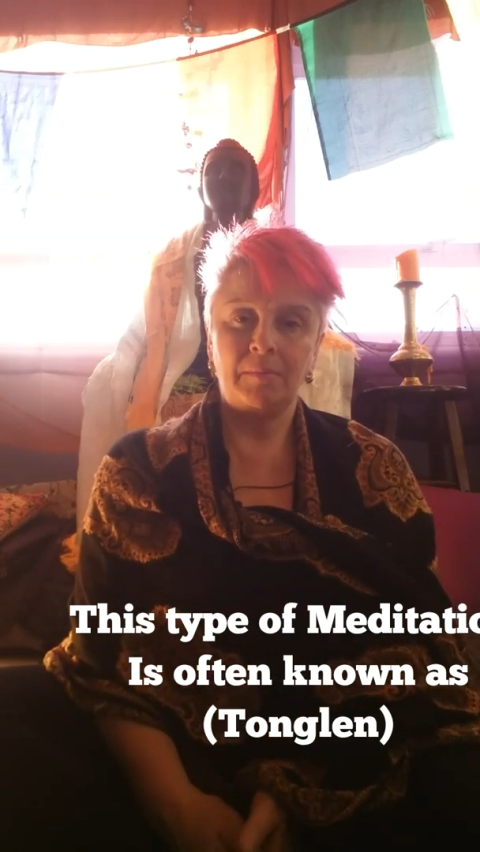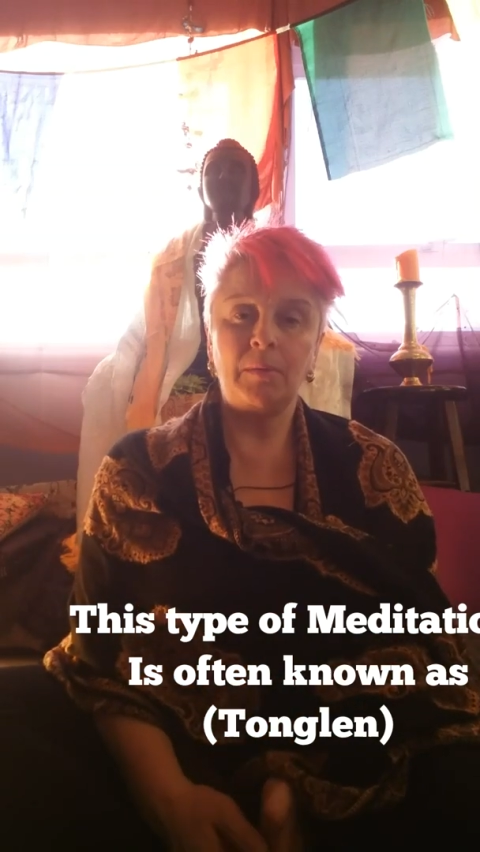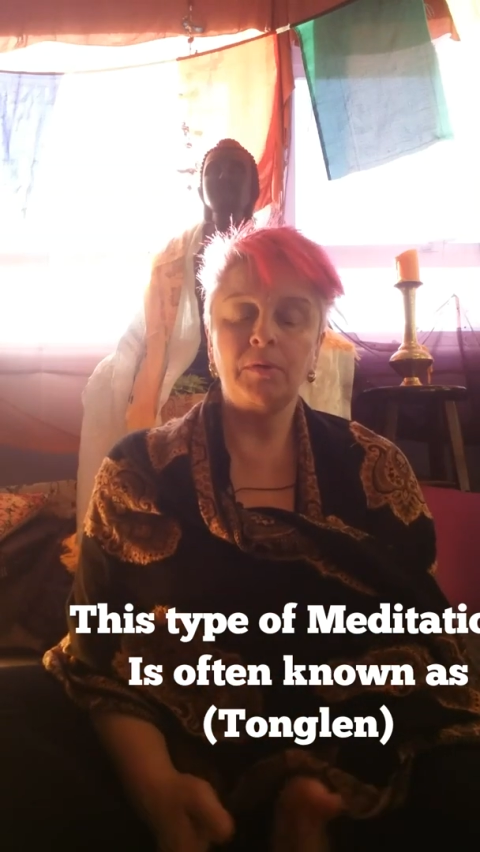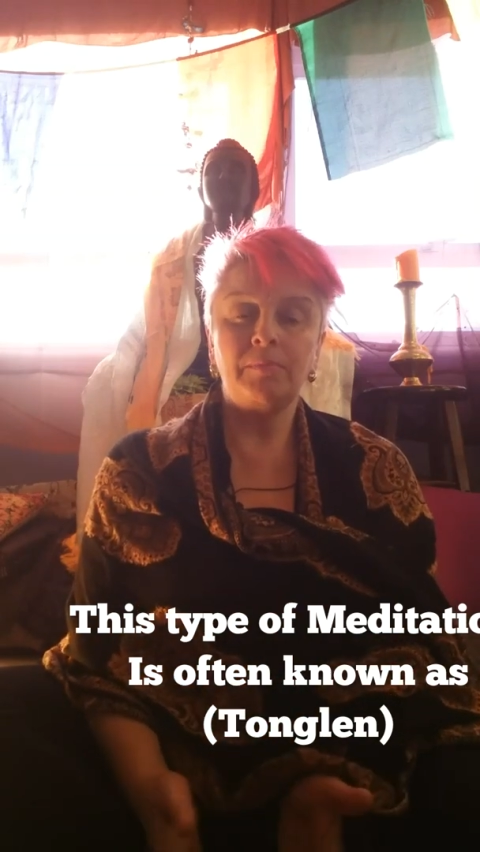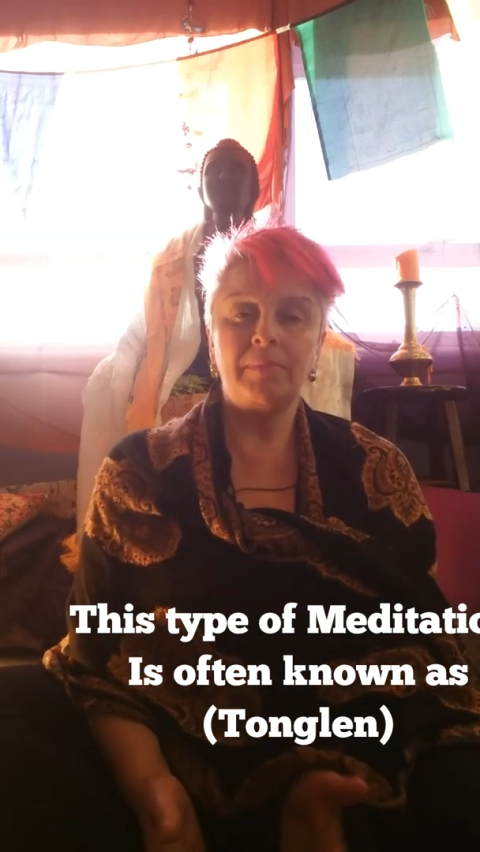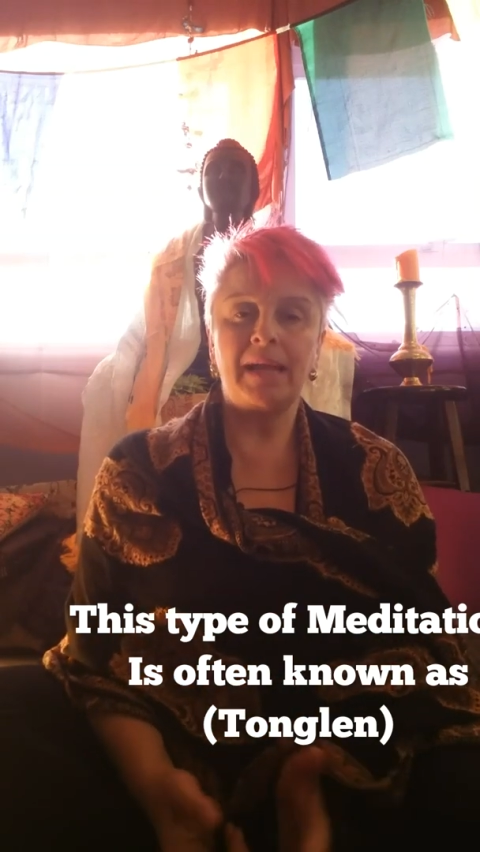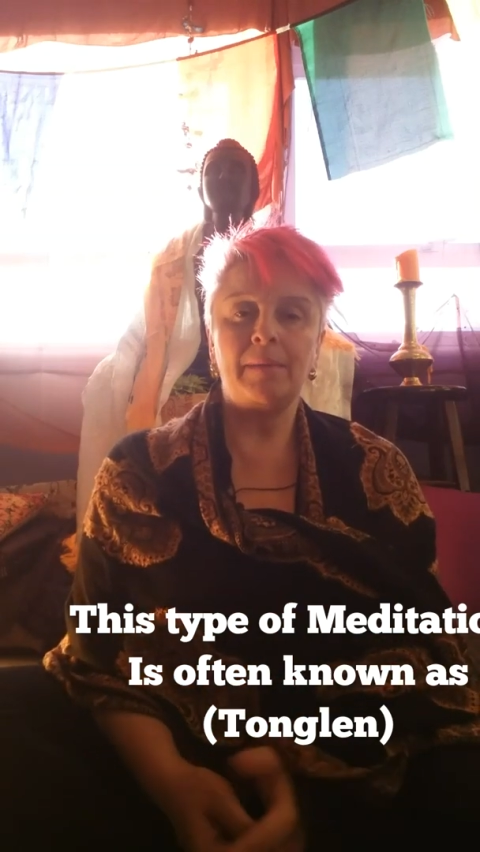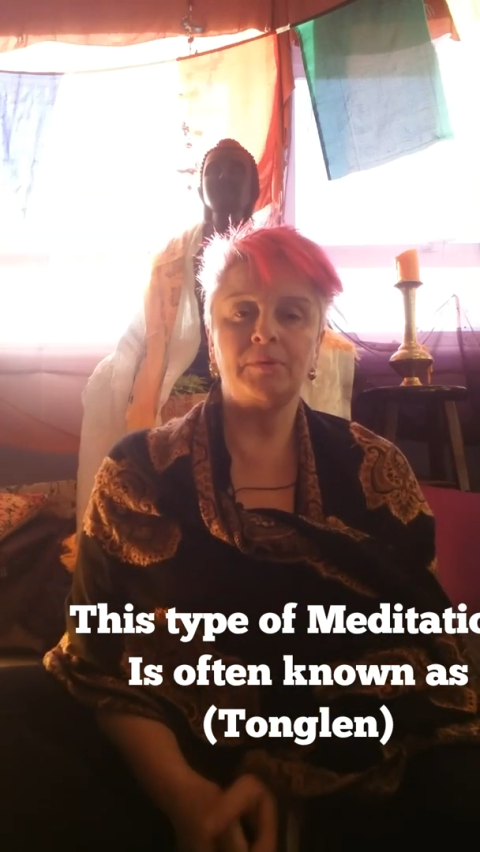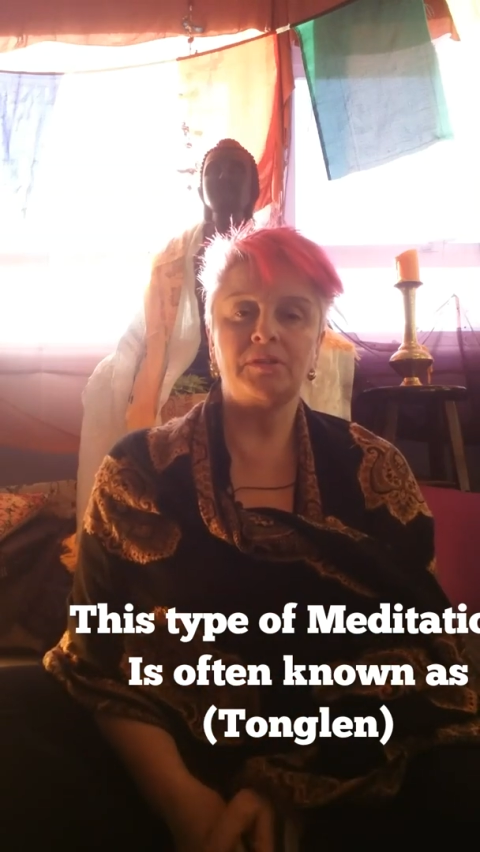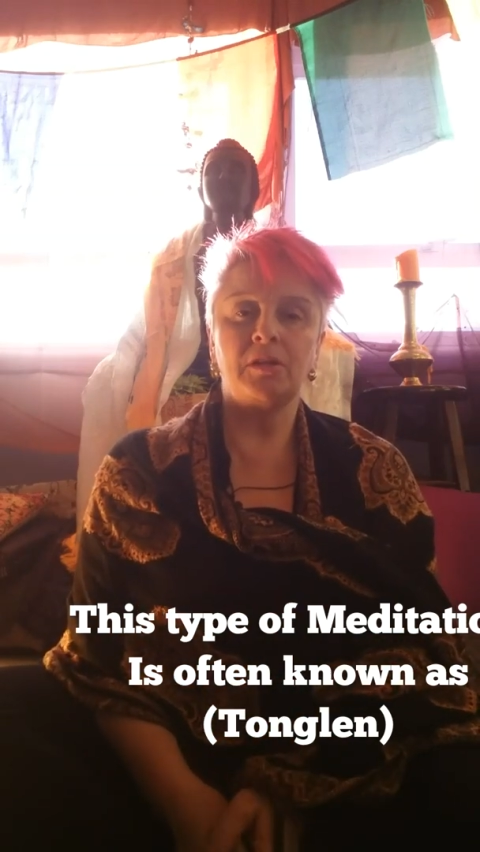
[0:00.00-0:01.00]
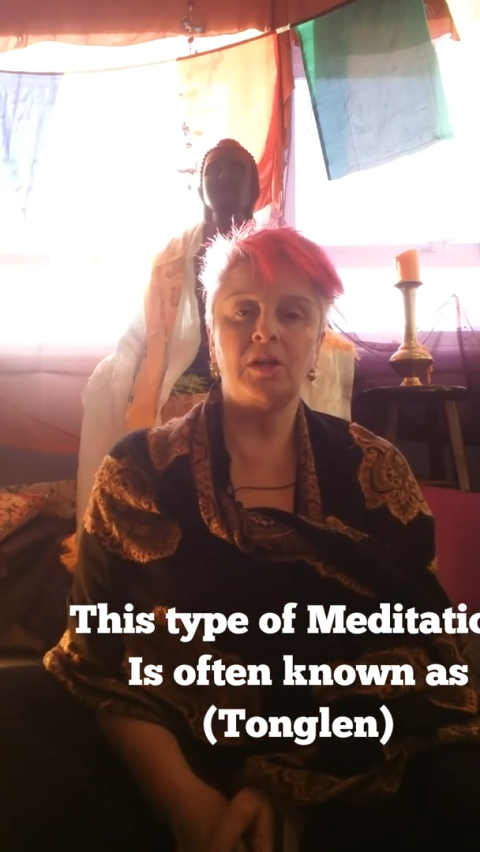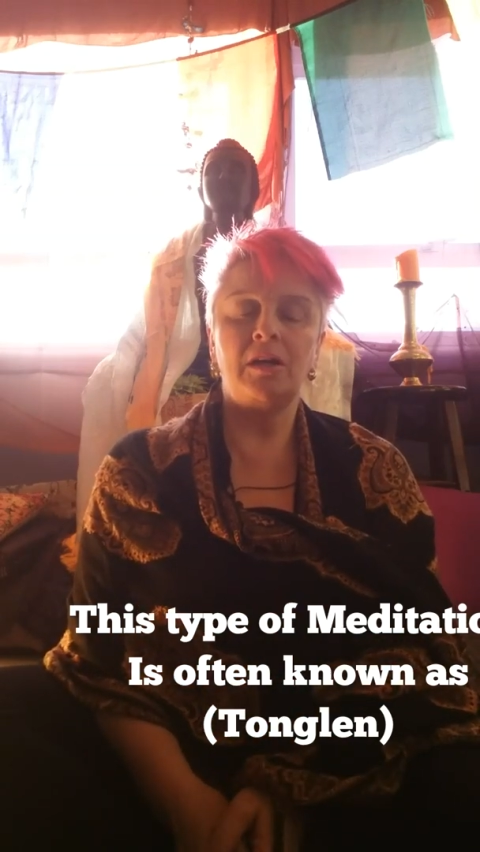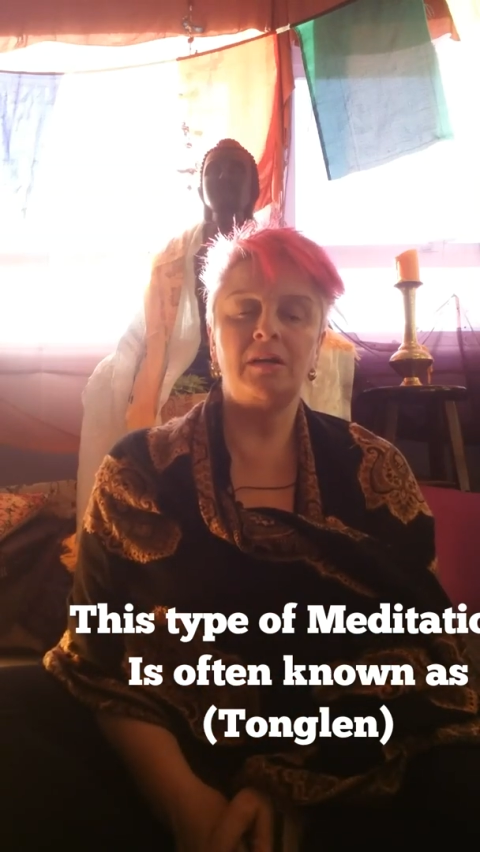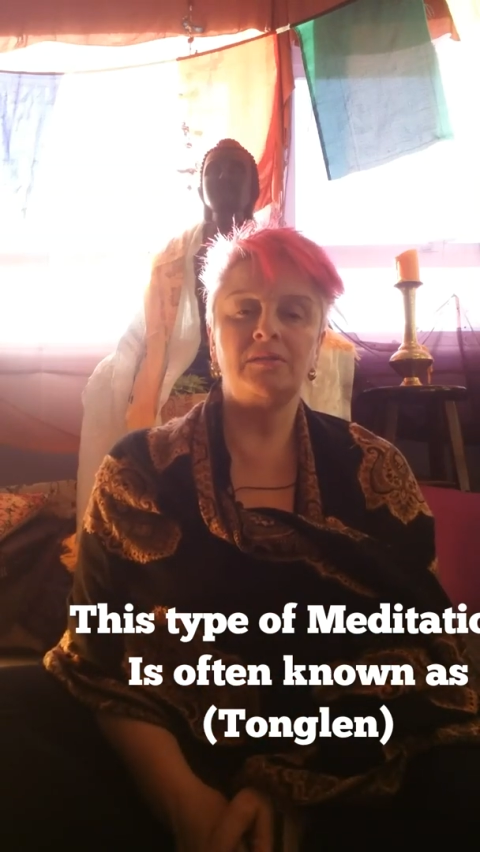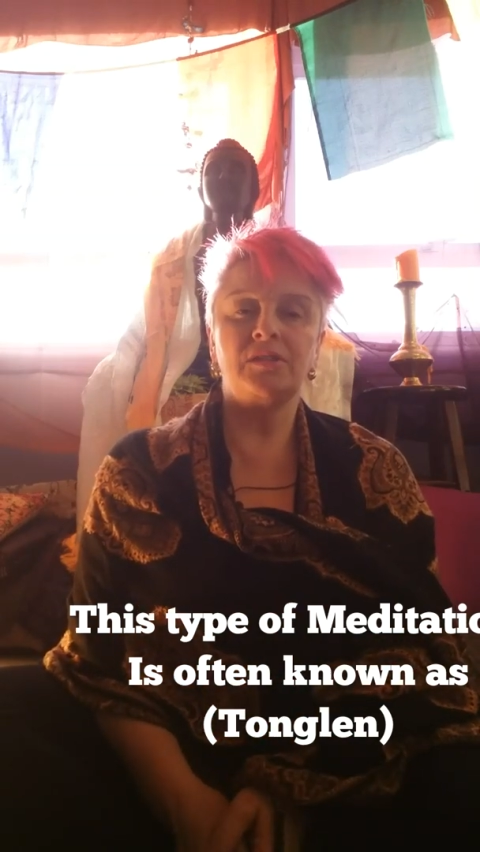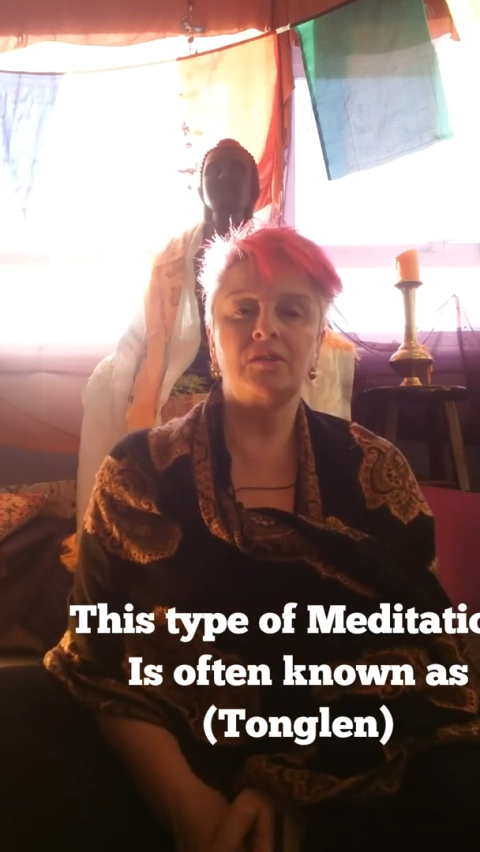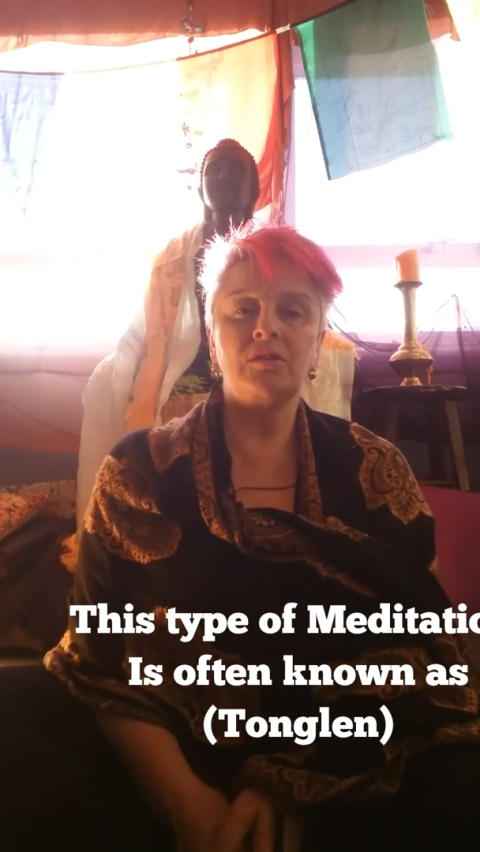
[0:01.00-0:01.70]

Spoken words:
we wouldn't be able to learn to